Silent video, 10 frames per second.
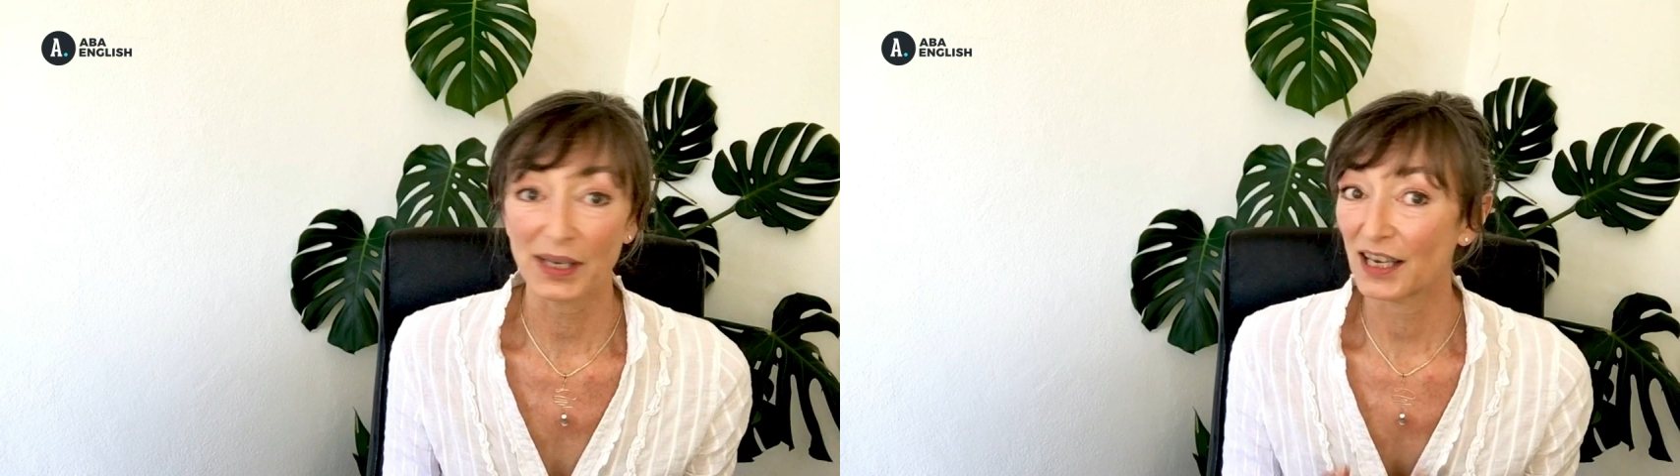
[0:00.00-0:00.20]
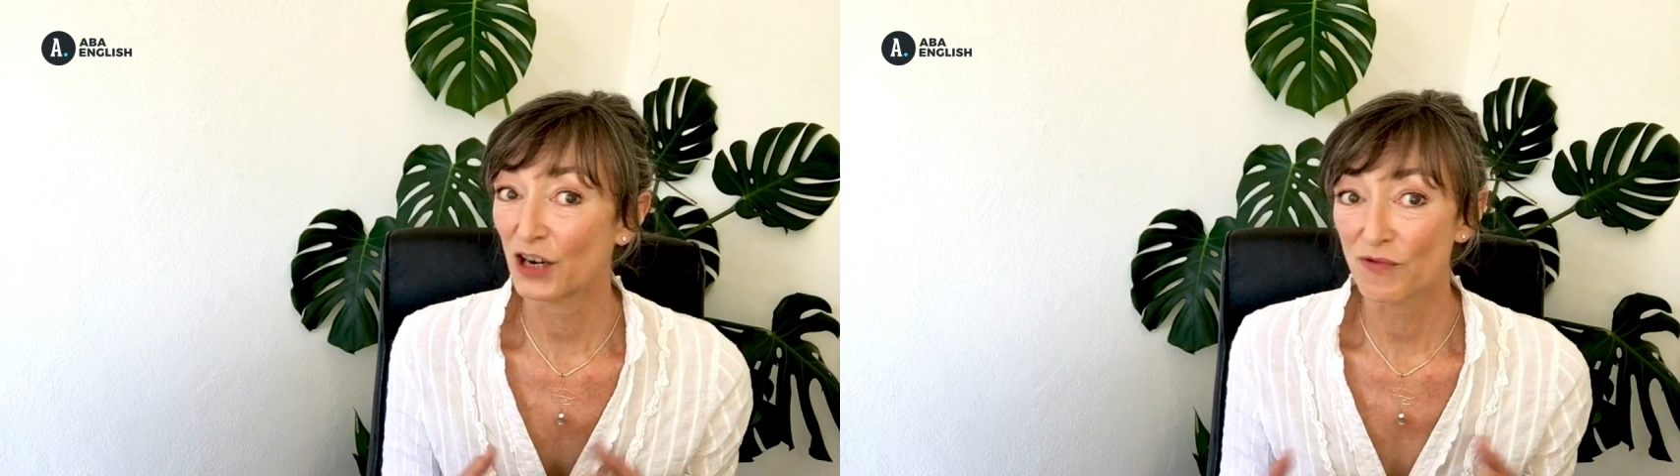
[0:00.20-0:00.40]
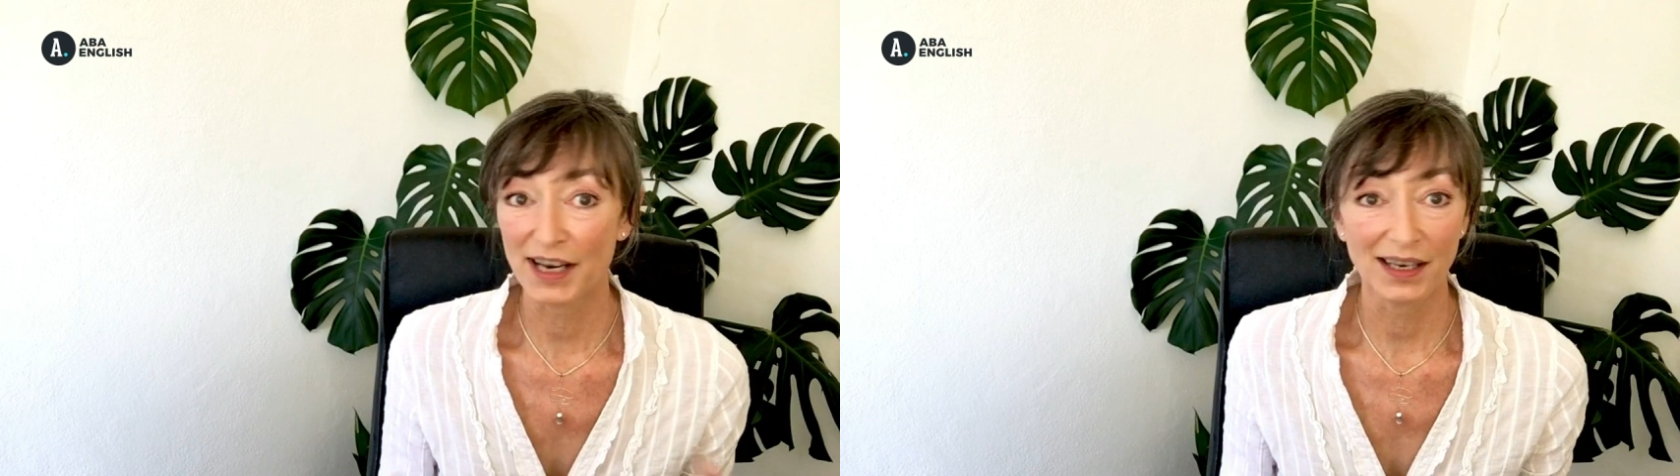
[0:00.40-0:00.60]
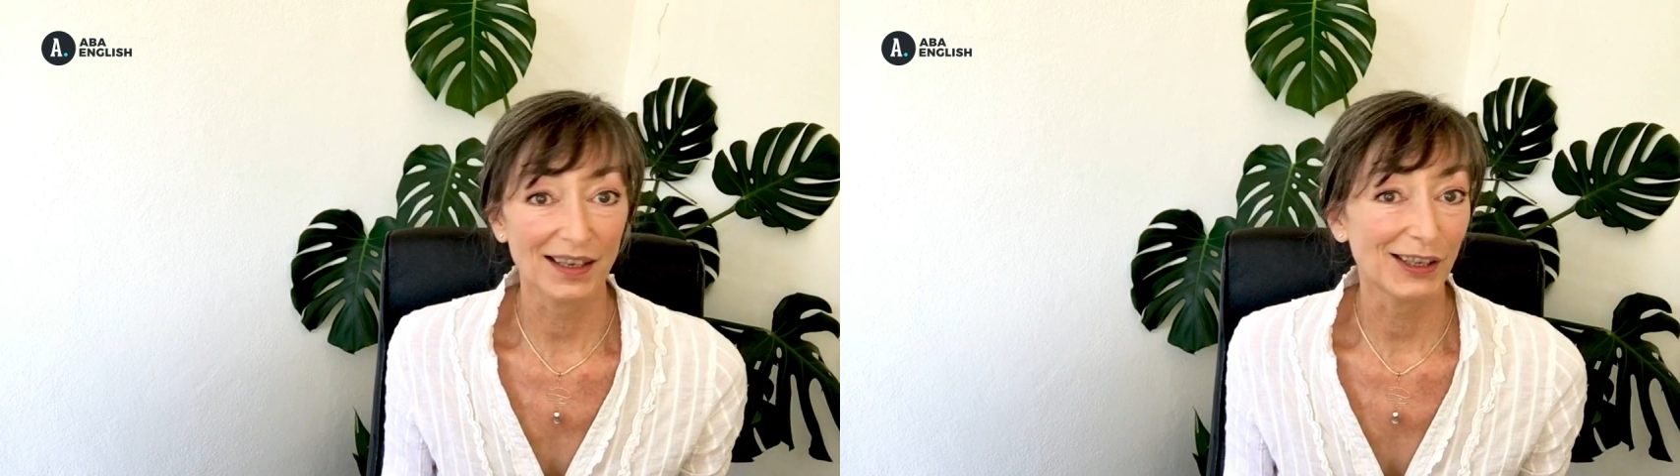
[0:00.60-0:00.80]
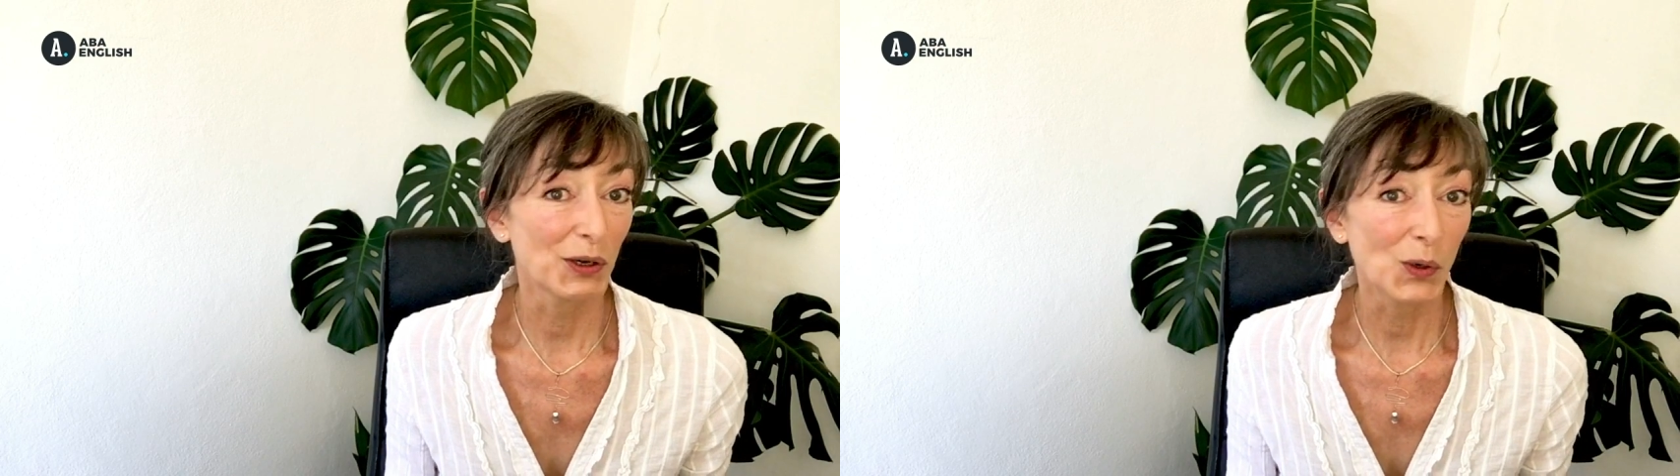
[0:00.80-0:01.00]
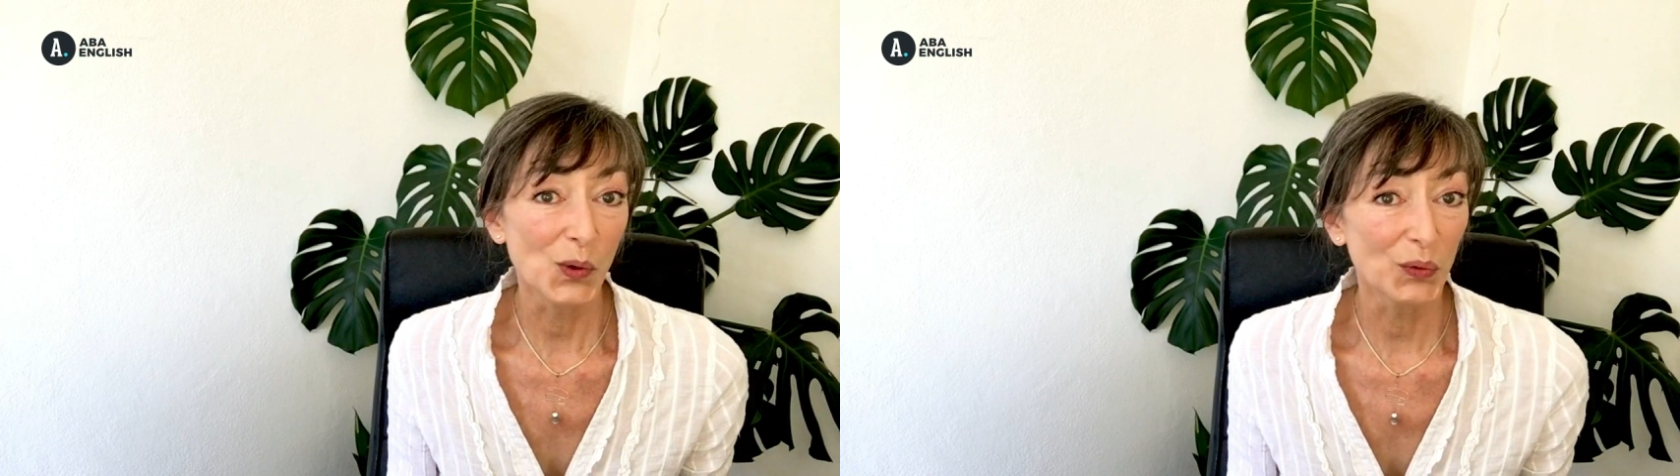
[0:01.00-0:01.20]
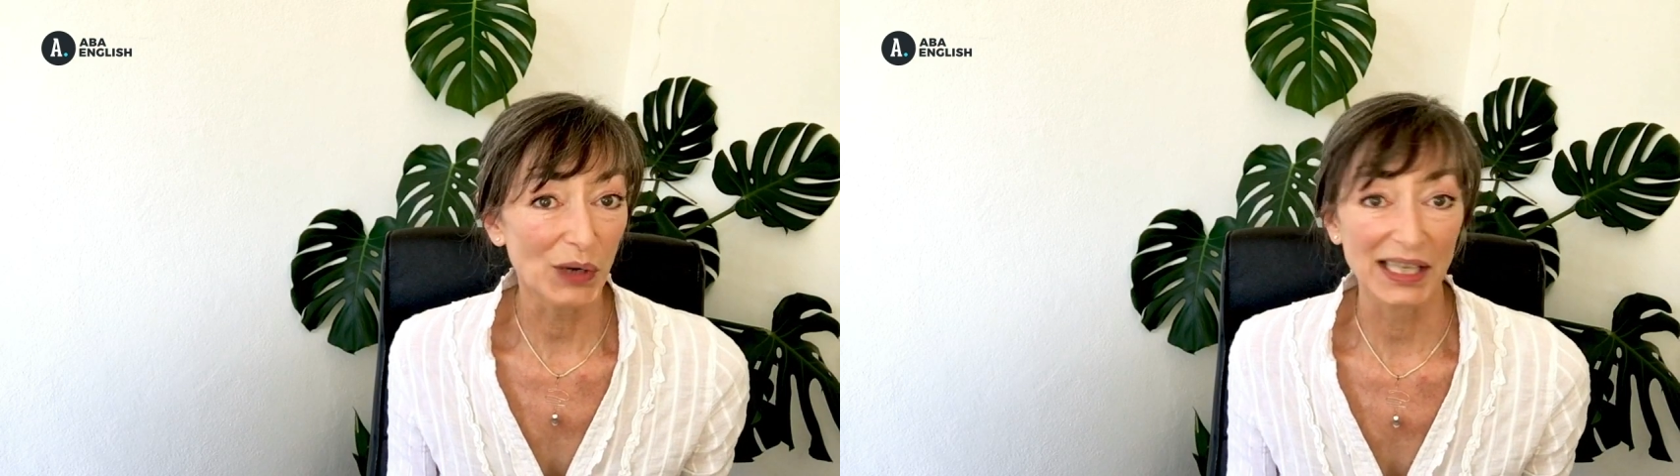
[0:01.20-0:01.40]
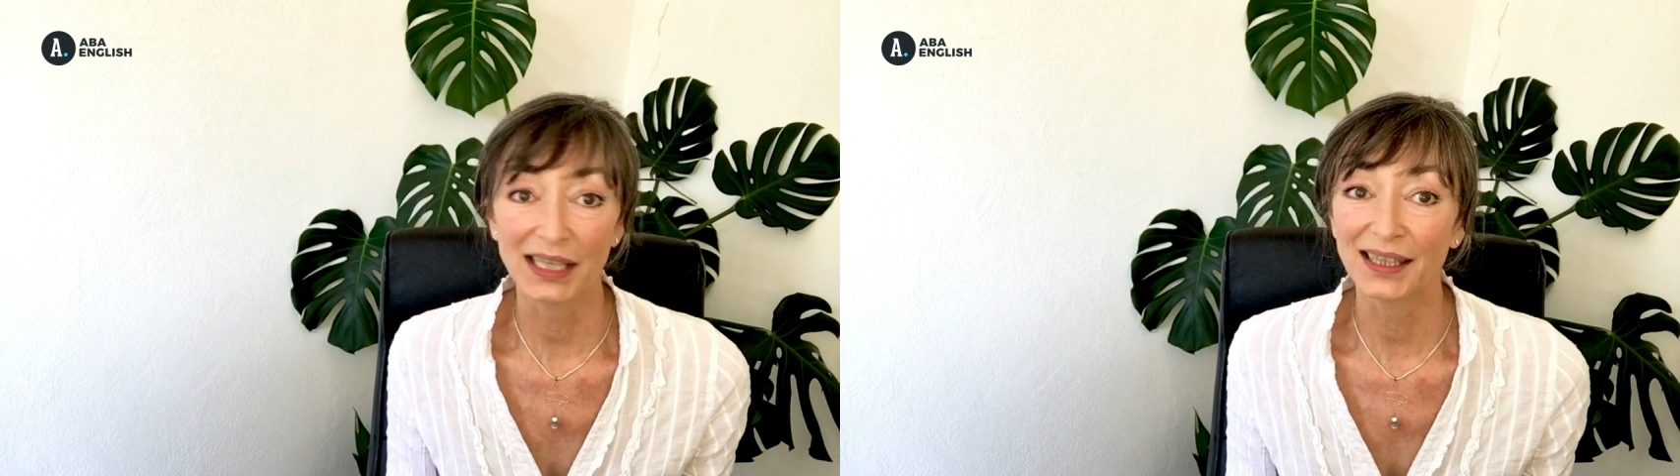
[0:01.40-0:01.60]
irregular or
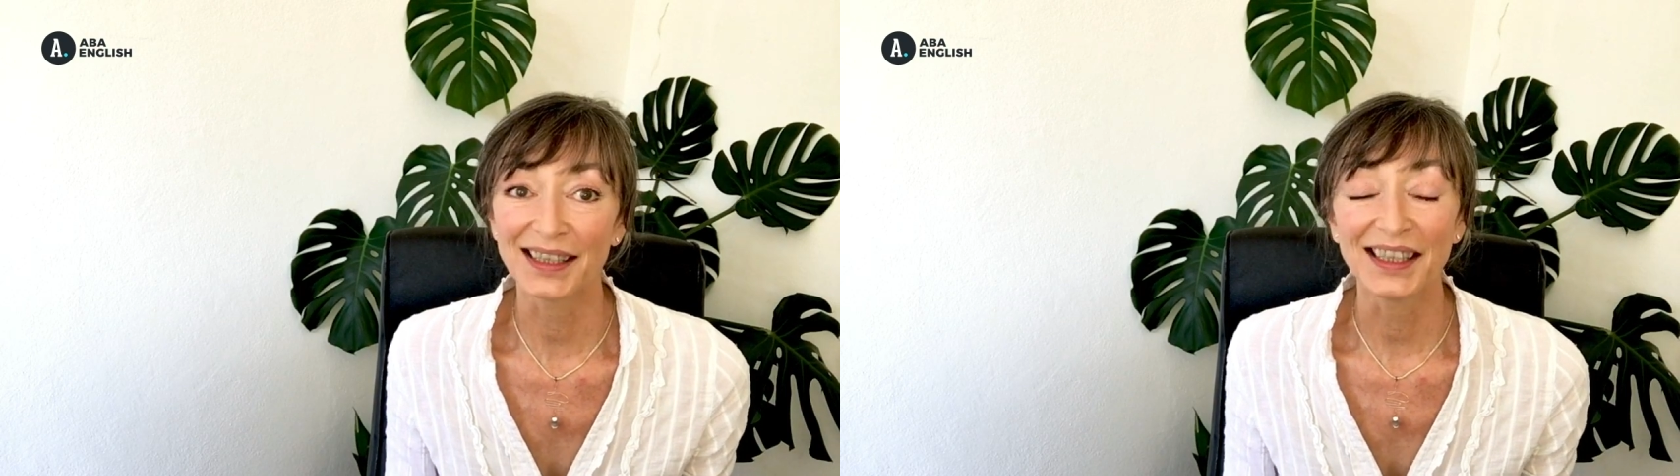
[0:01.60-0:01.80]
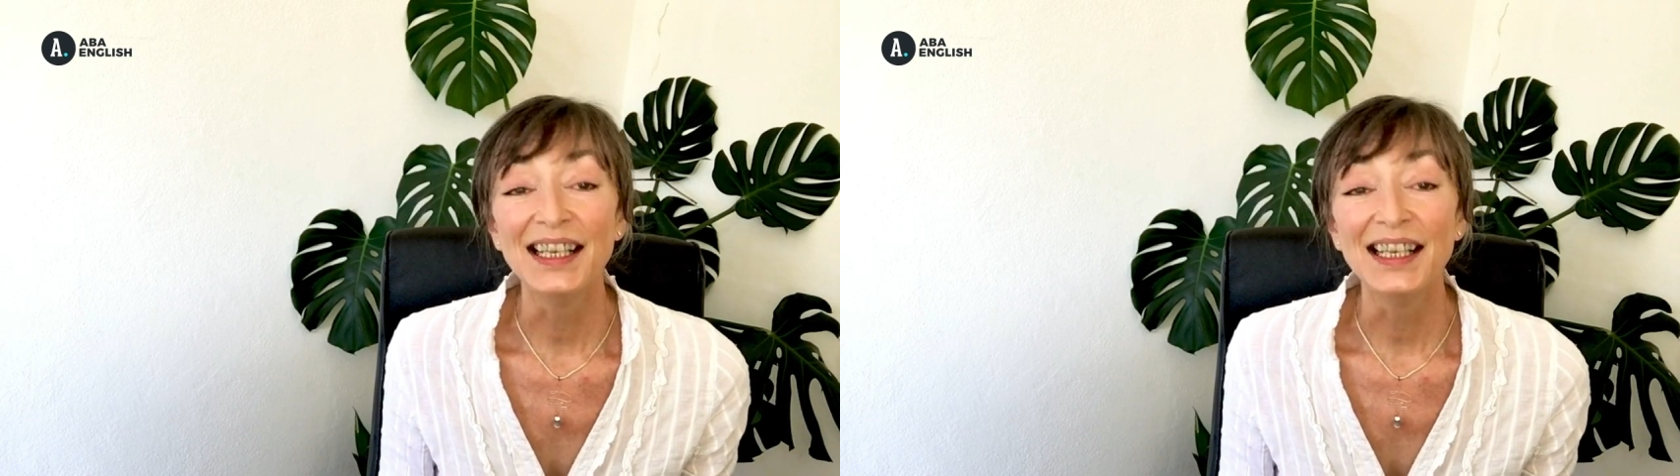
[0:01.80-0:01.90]
regular,